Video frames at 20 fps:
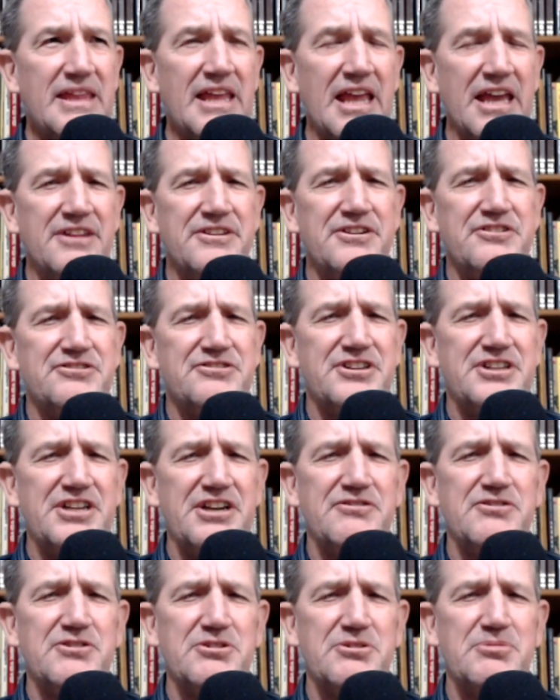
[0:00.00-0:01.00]
And there's a
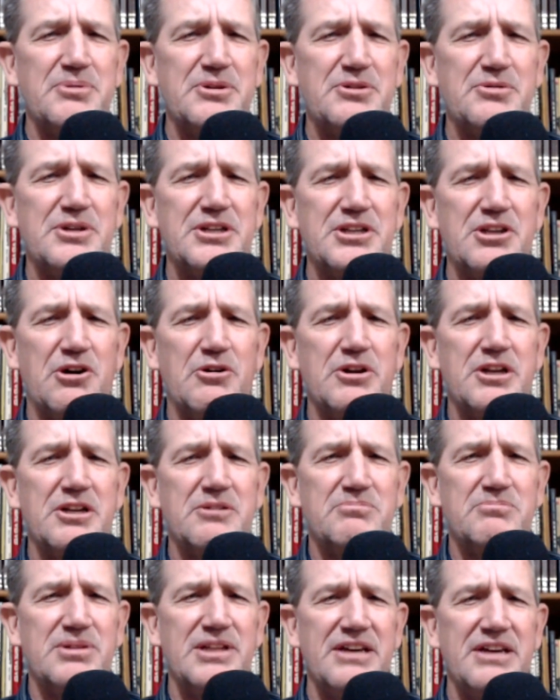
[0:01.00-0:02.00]
difference between knowing
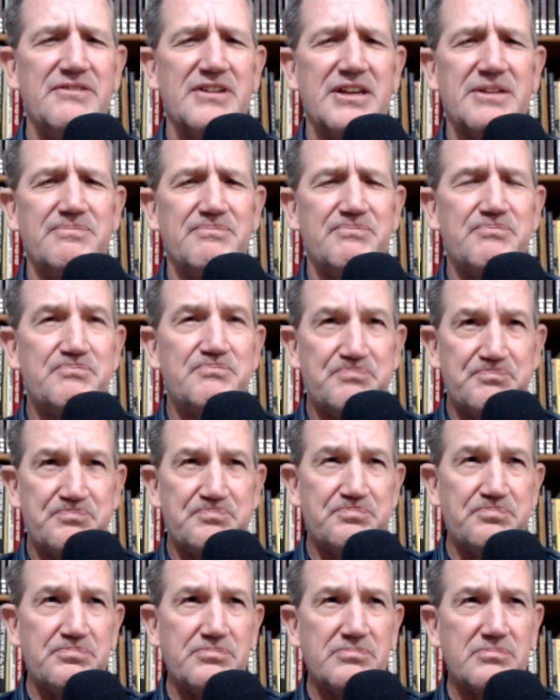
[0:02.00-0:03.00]
and believing.
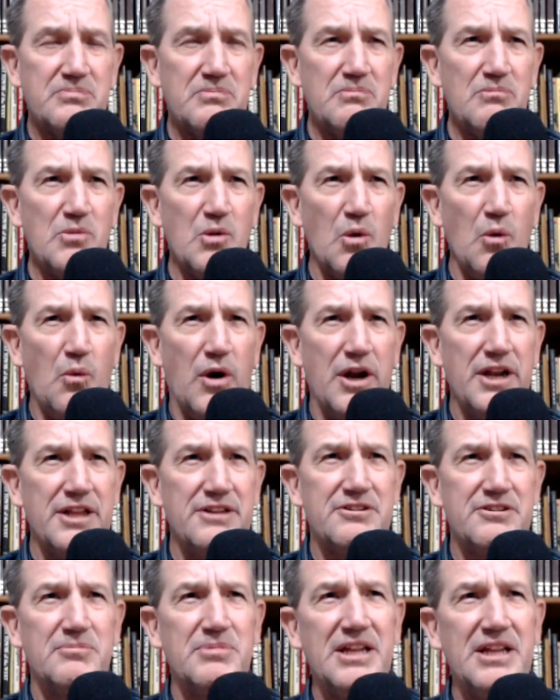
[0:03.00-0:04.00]
Wanting
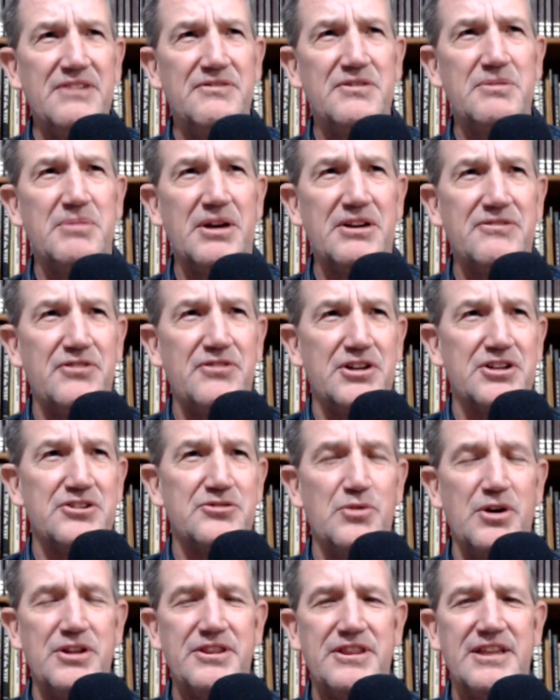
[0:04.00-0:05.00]
to believe in Bigfoot is
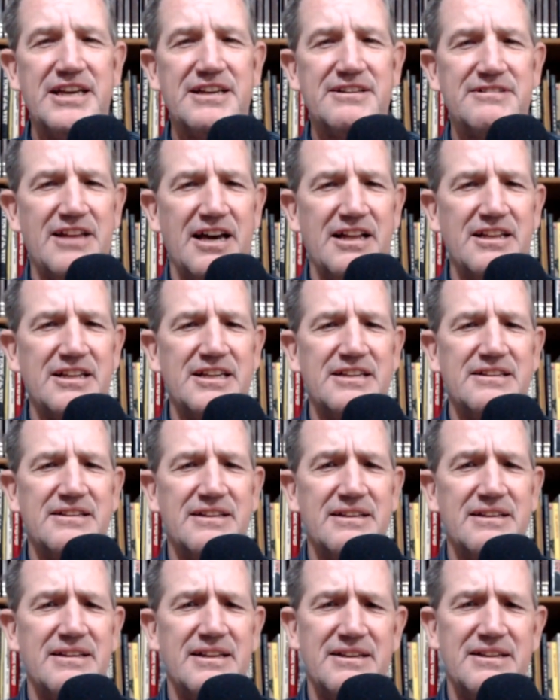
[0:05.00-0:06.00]
one thing.
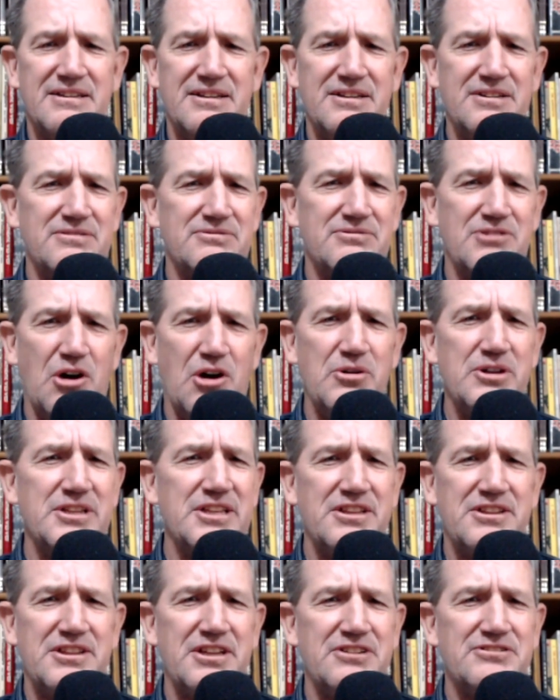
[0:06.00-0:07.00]
Knowing
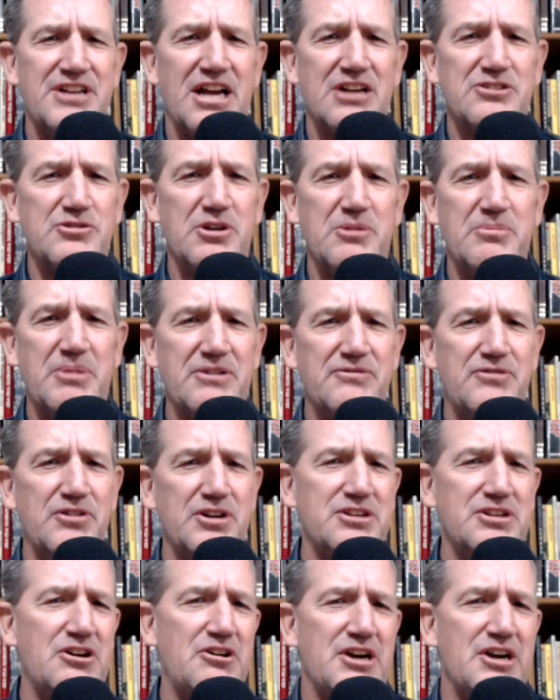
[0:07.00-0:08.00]
that there's actually a
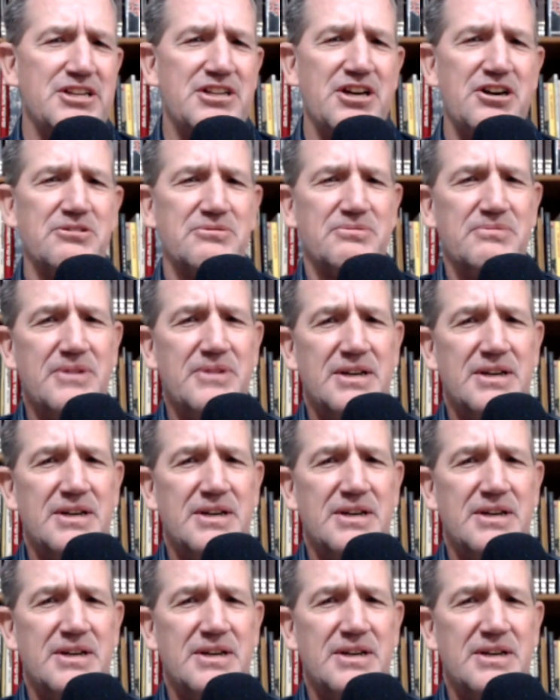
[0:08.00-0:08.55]
Bigfoot, no, I don't.